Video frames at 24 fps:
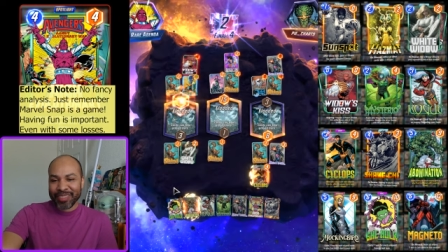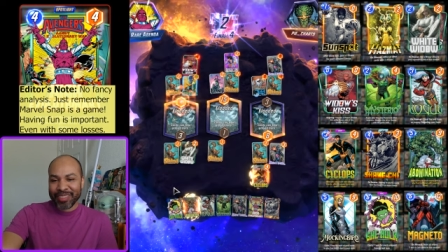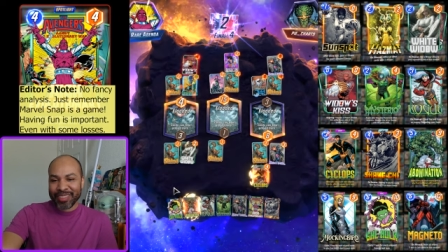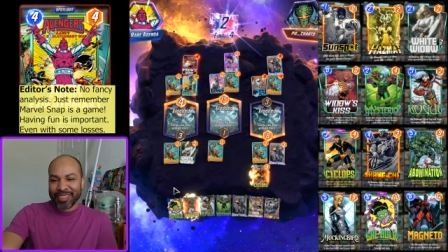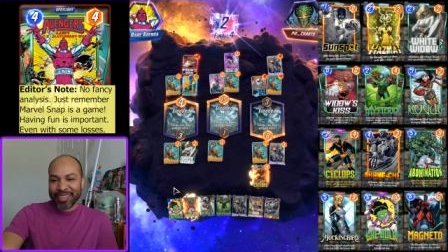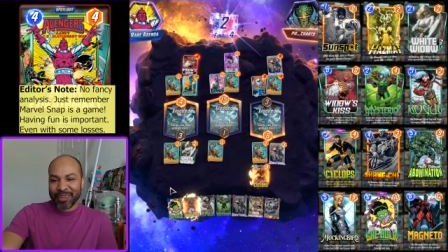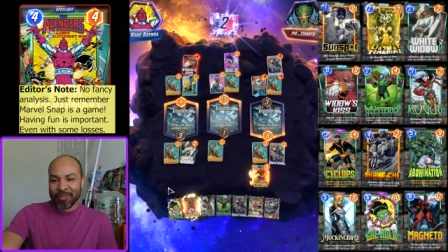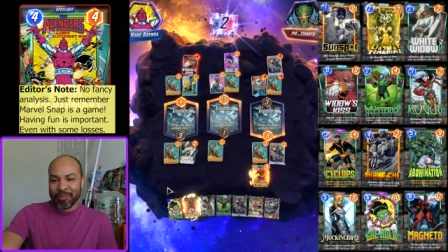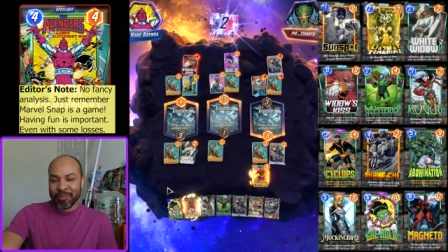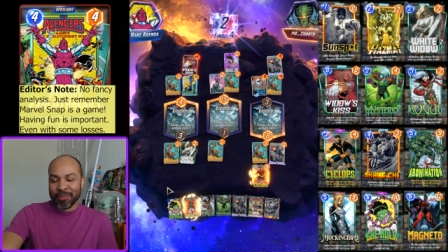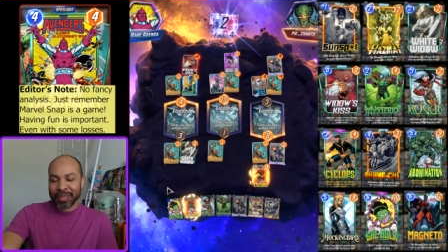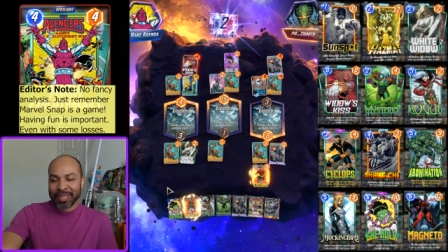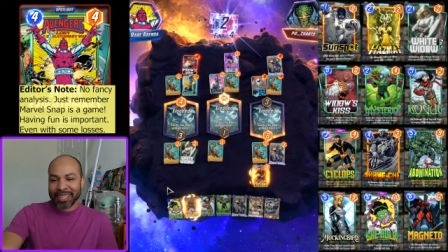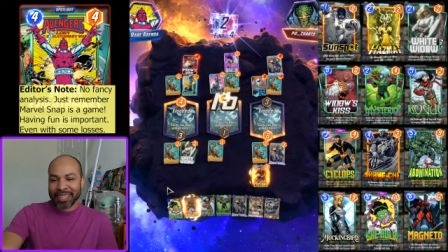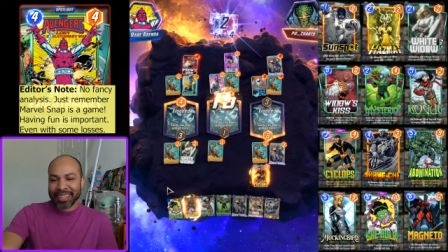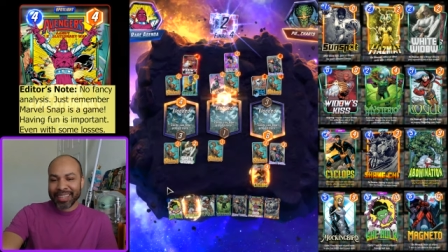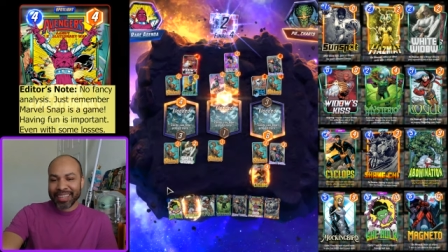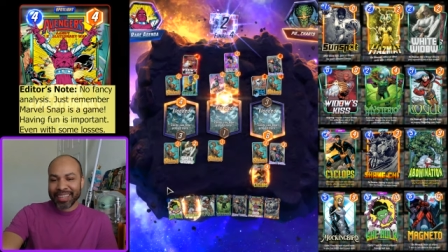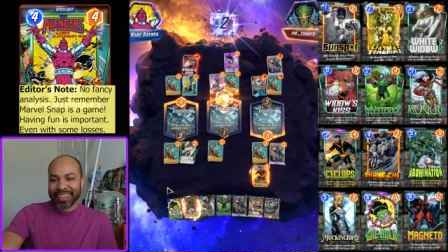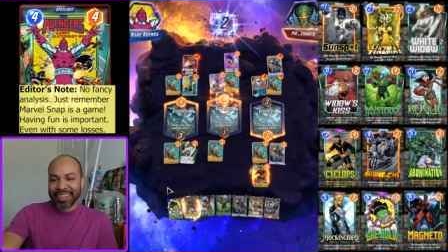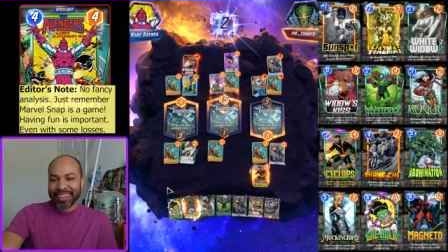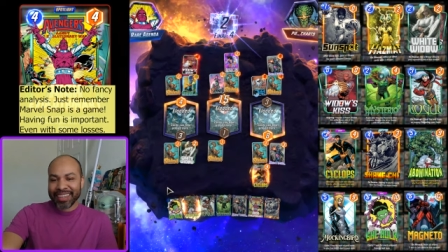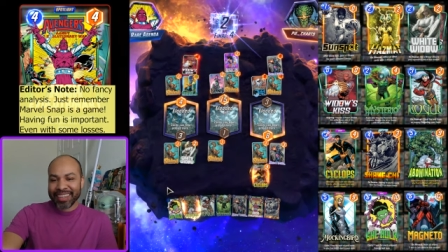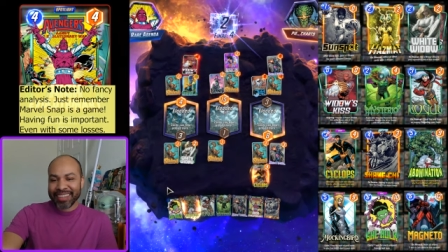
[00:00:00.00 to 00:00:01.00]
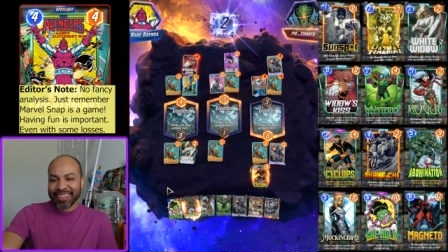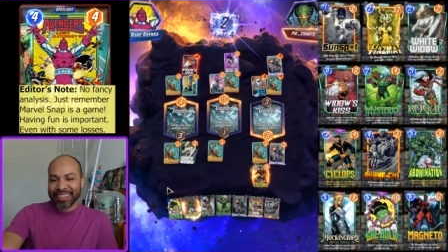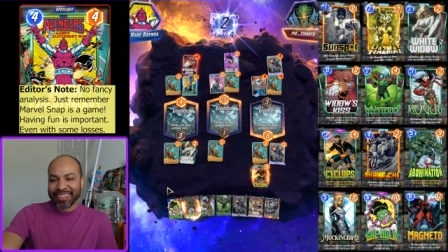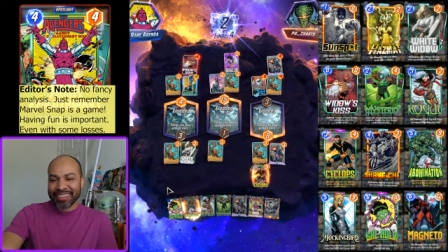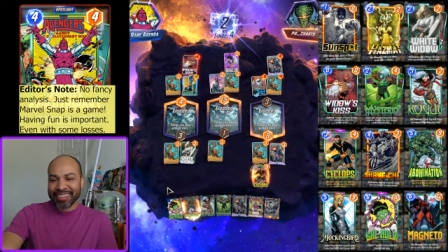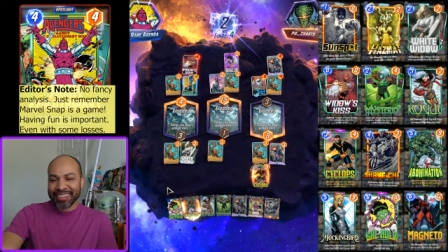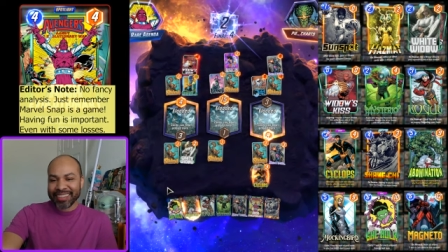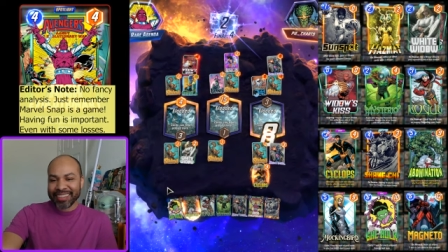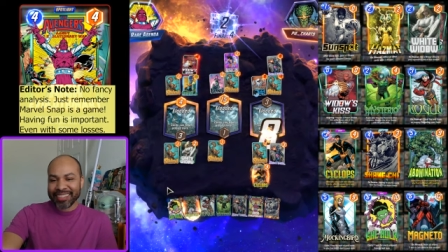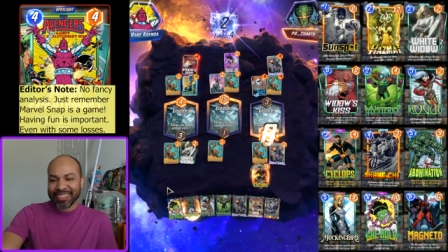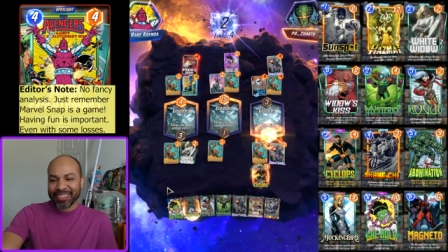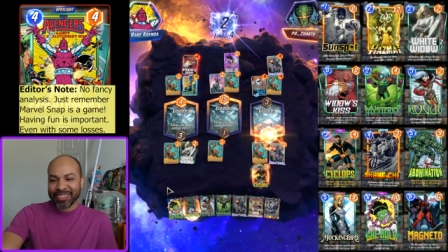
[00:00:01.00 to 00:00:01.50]
the village it's
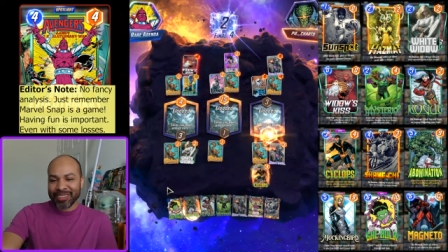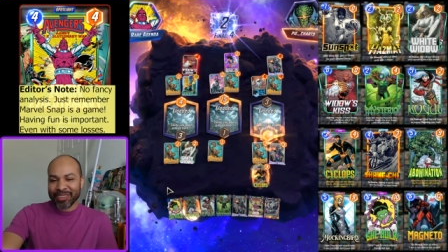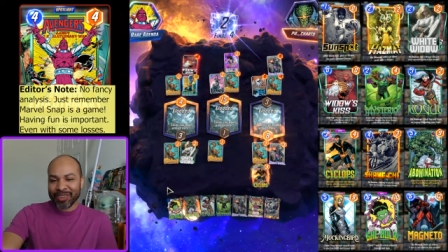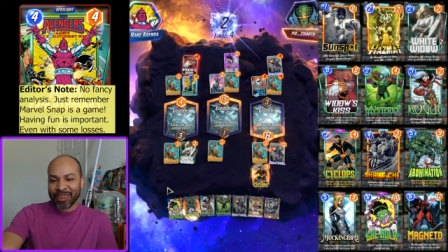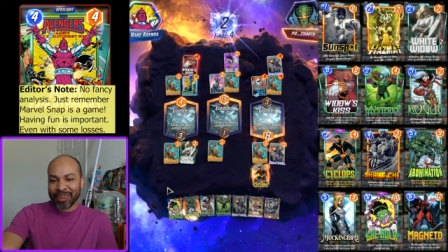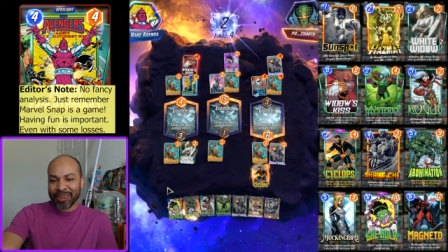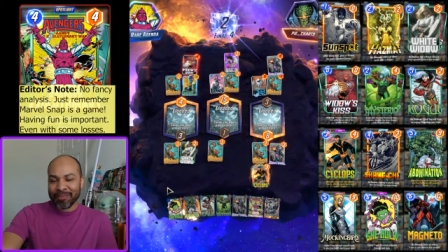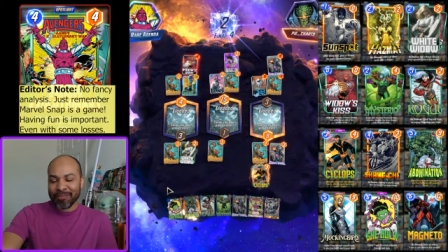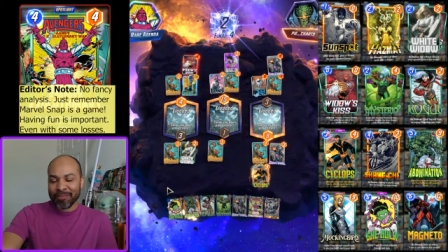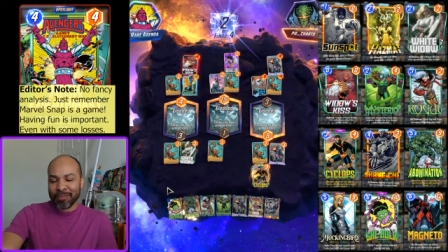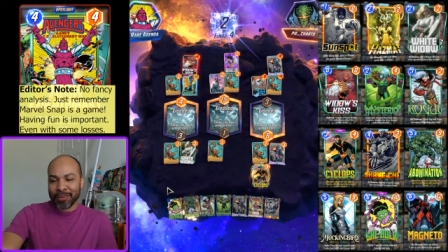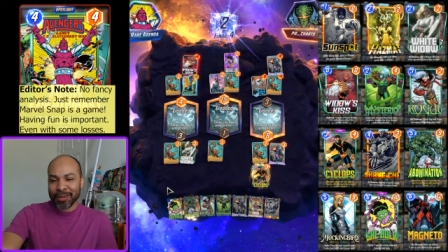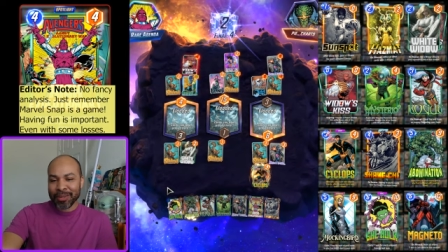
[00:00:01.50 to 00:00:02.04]
a storm,